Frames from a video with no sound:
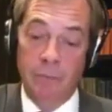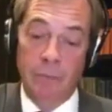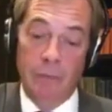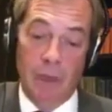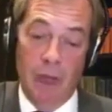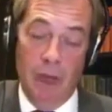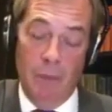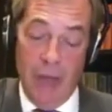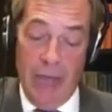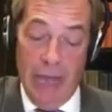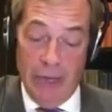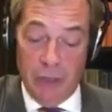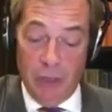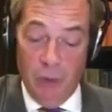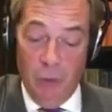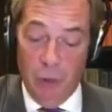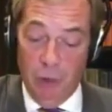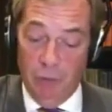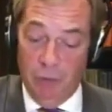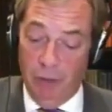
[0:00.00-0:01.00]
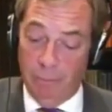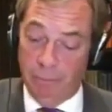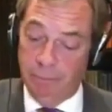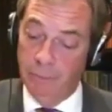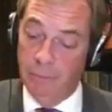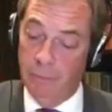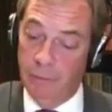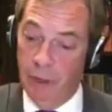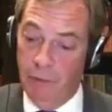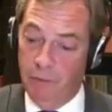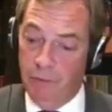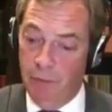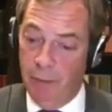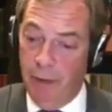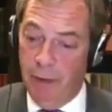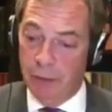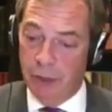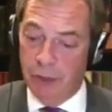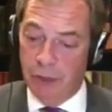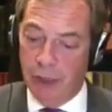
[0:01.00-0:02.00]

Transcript: and we had a caller on a few moments